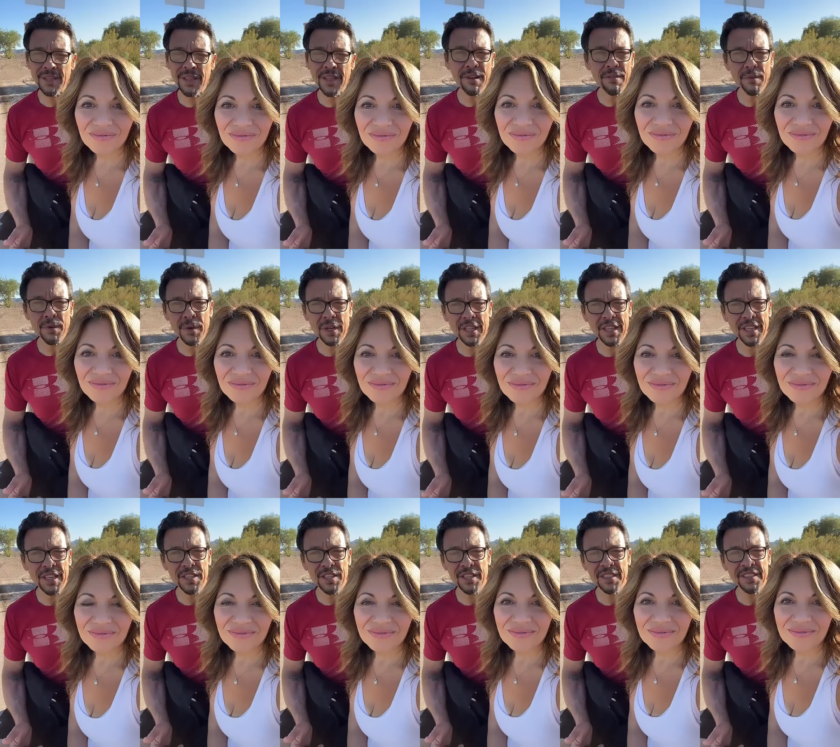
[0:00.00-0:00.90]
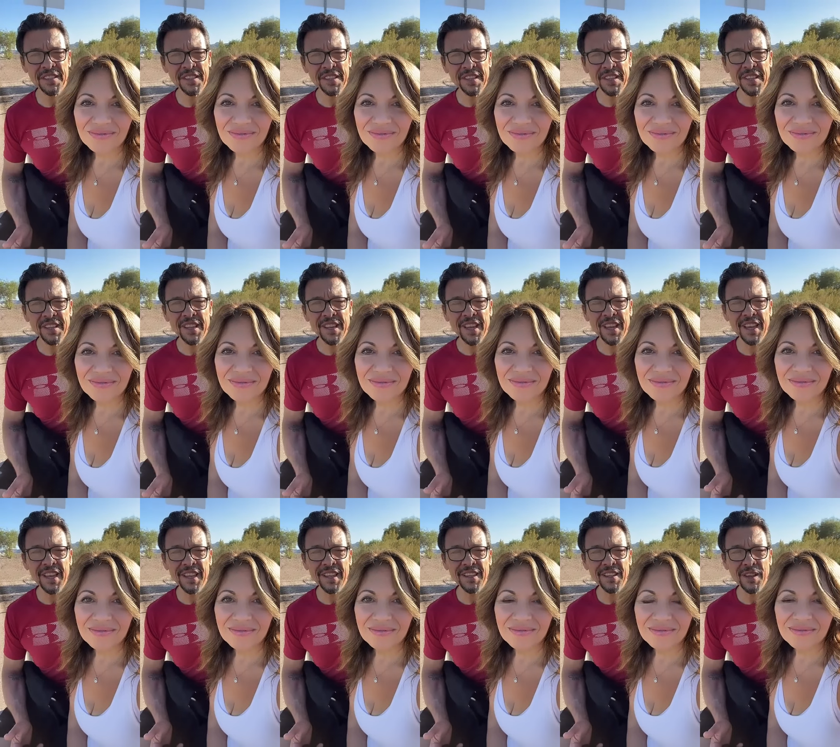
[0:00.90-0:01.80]
Speaker 1: instead of a religion.
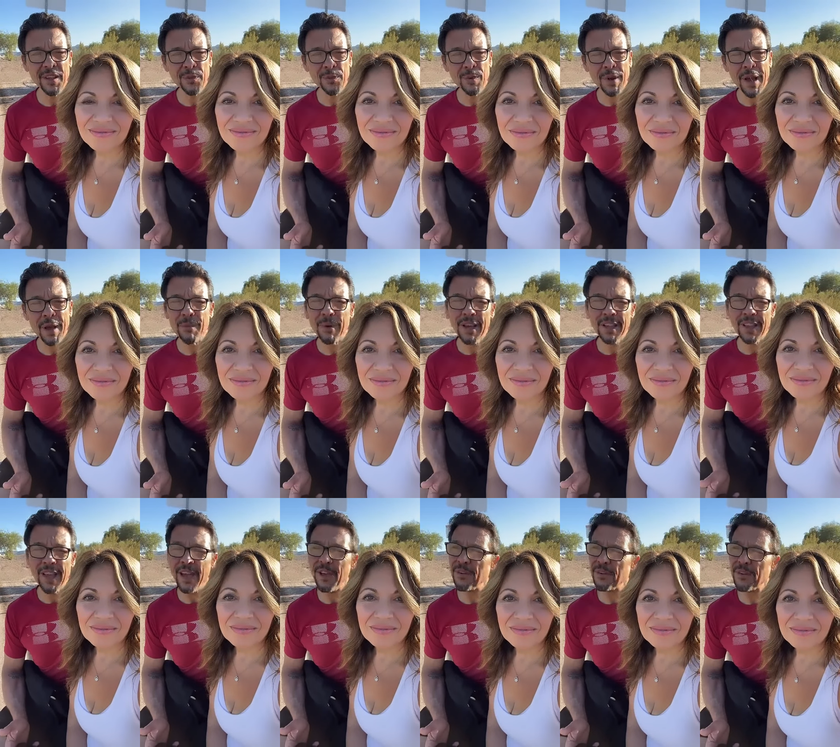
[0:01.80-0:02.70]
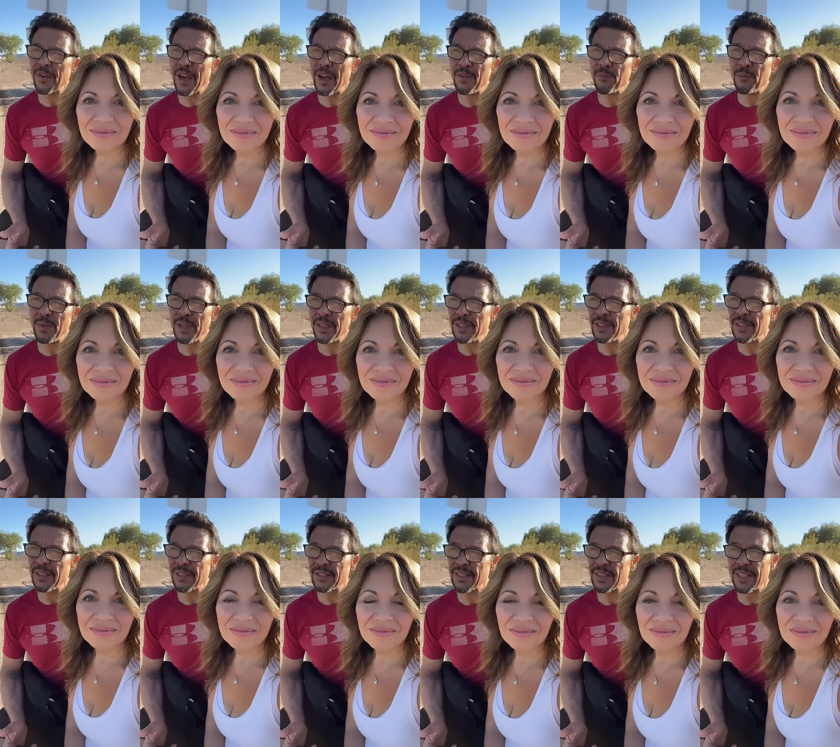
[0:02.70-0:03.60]
And throughout my life, I've been
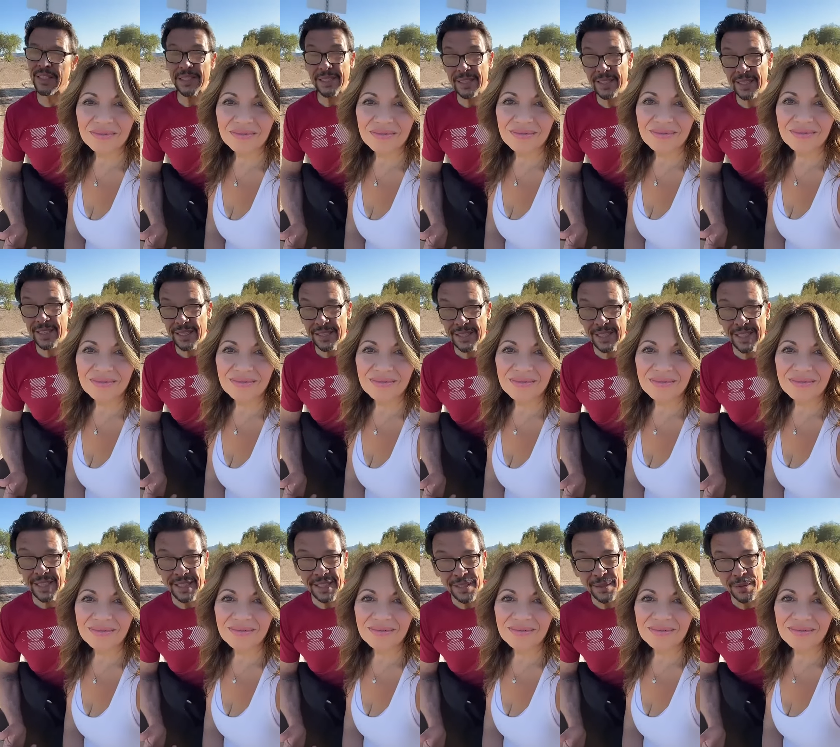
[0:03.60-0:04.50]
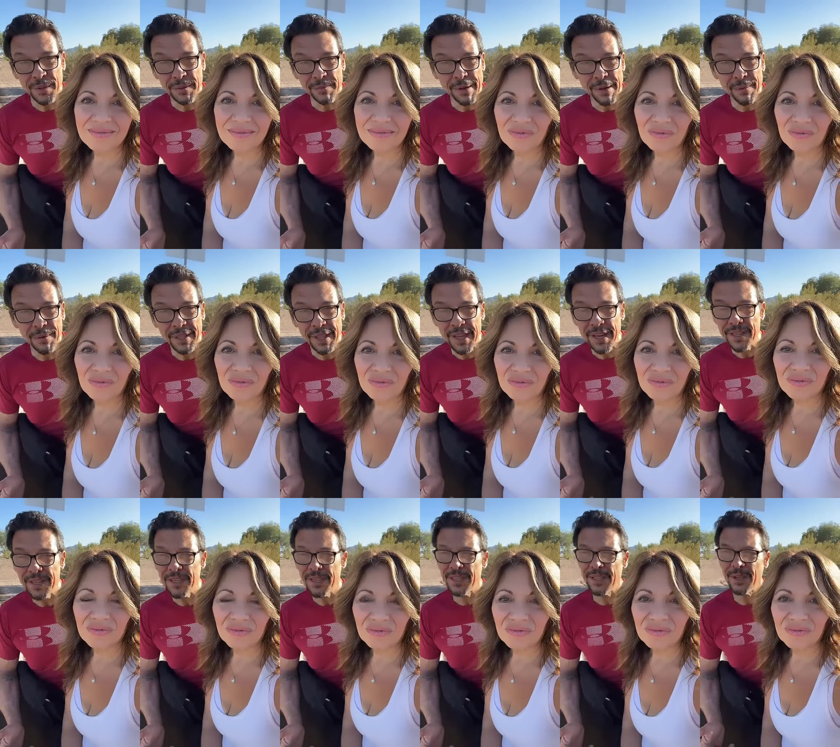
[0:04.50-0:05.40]
consistent with my
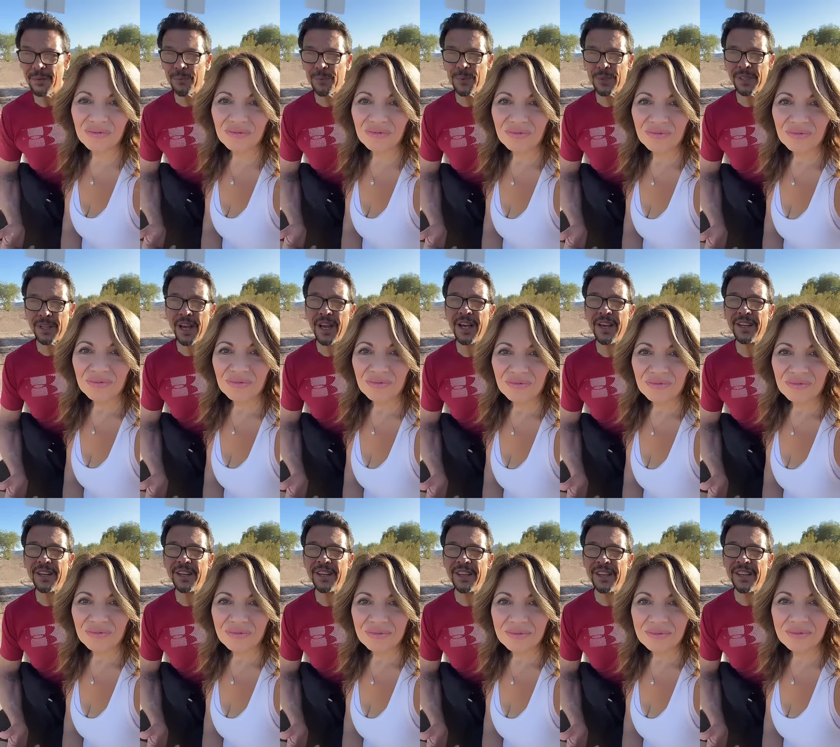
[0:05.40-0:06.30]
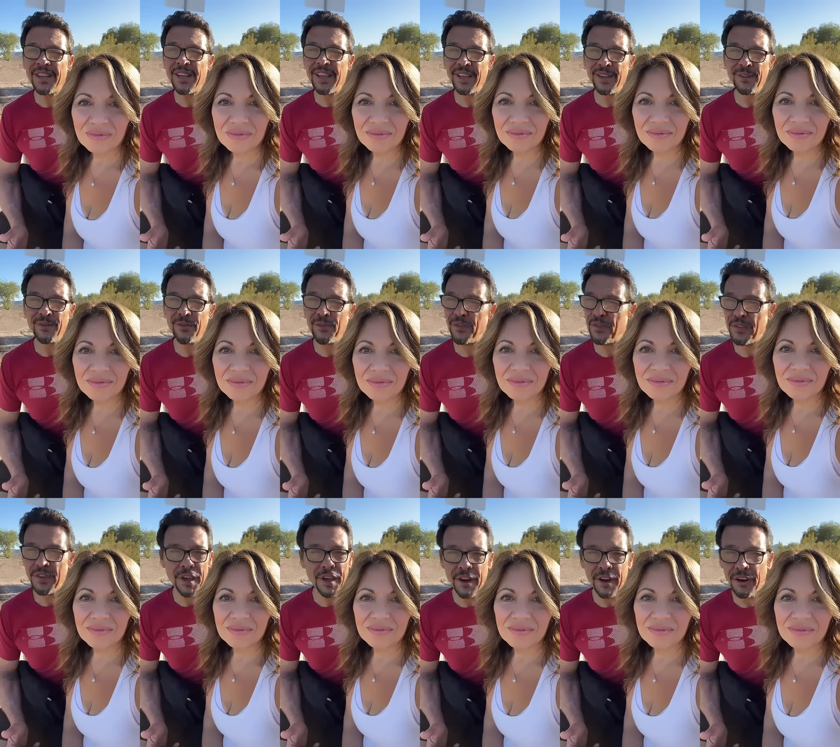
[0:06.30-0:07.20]
relationship with God mm-hmm. and
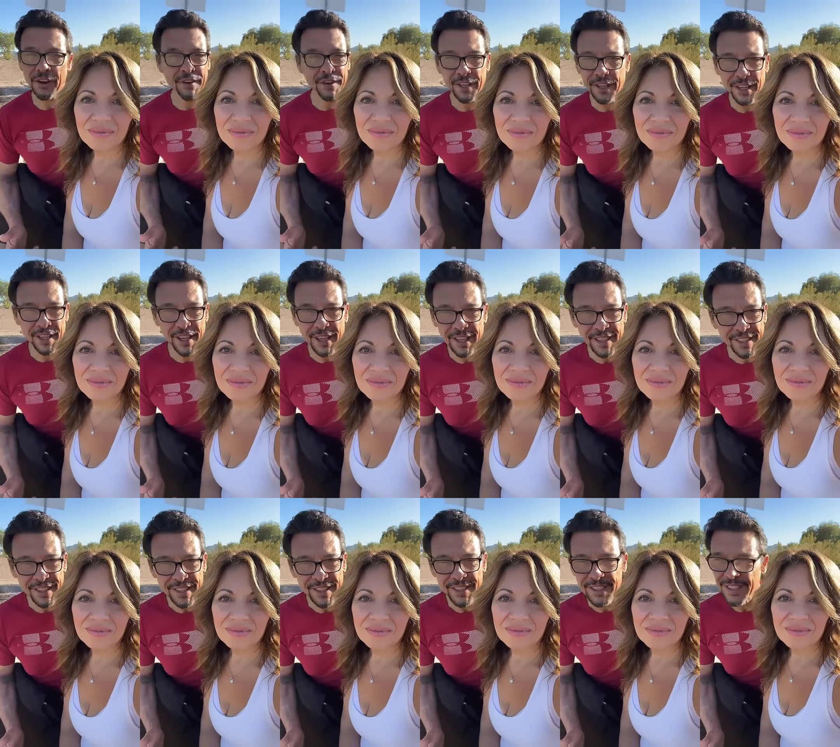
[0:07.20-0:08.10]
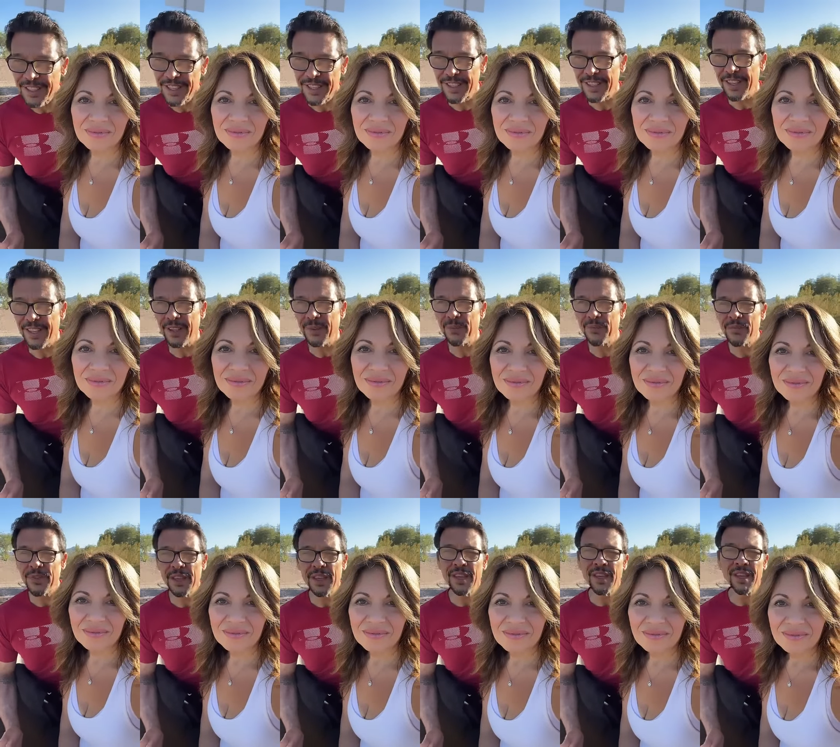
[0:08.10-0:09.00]
very inconsistent.
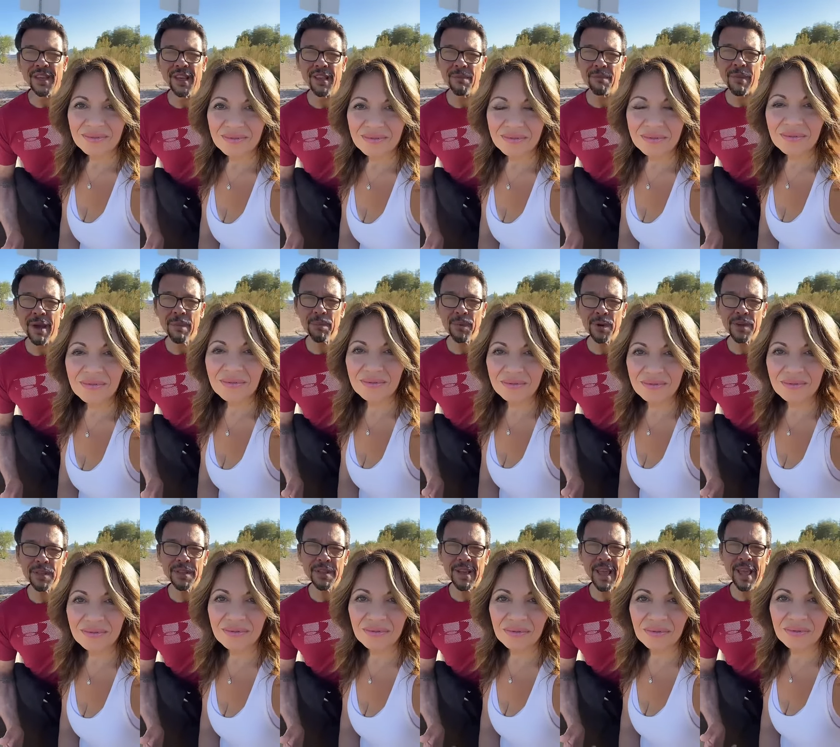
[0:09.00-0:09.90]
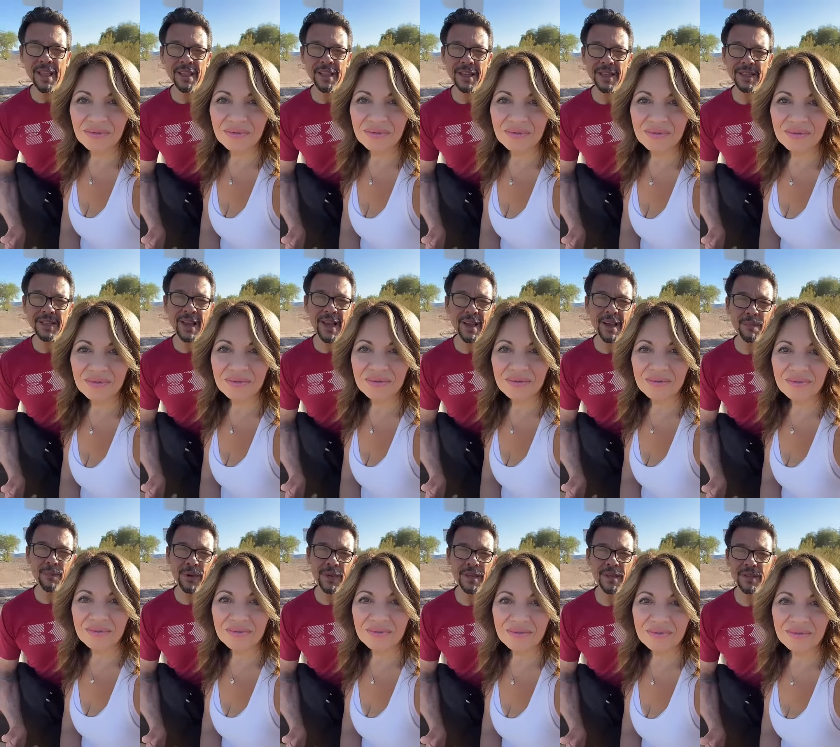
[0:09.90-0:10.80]
Mm-hmm. My personality type
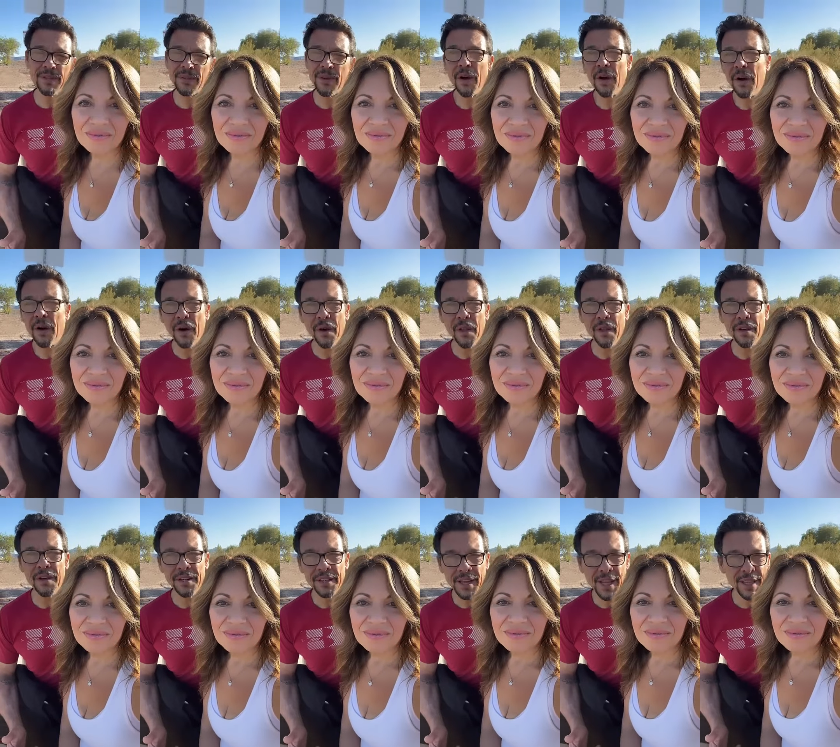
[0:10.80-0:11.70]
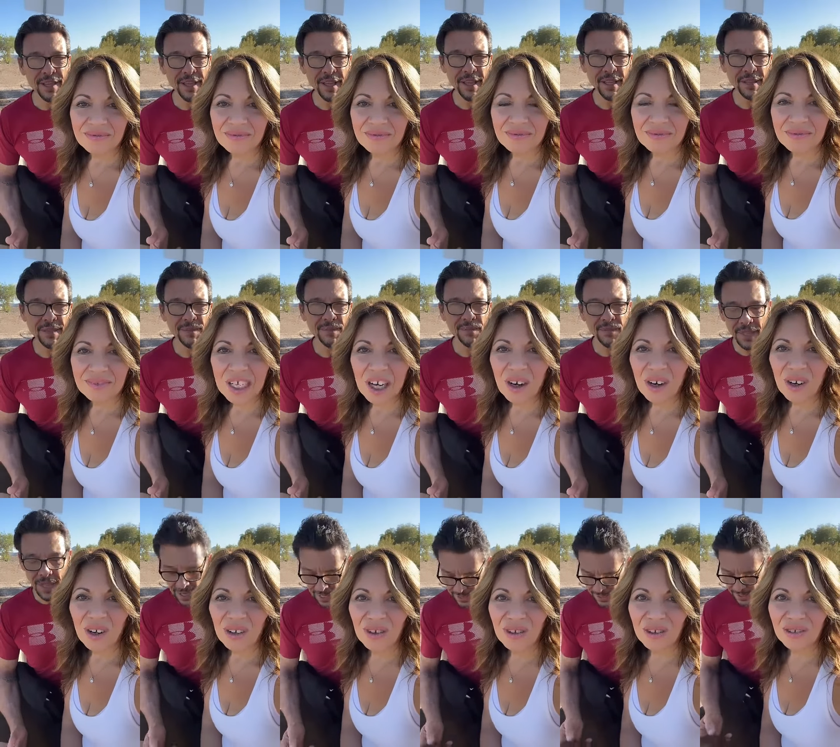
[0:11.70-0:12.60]
is all or nothing.
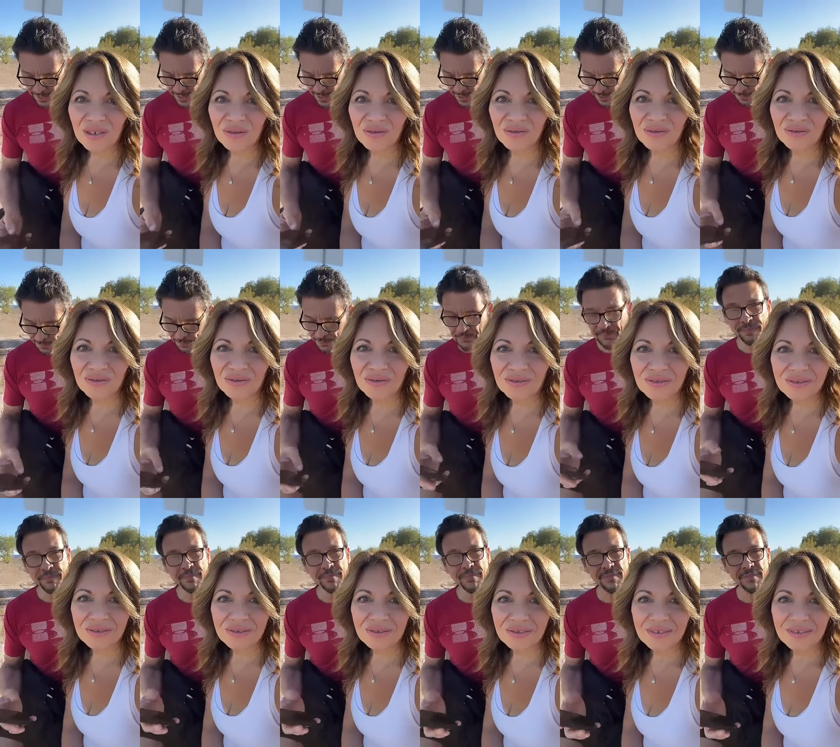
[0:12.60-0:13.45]
No. And um,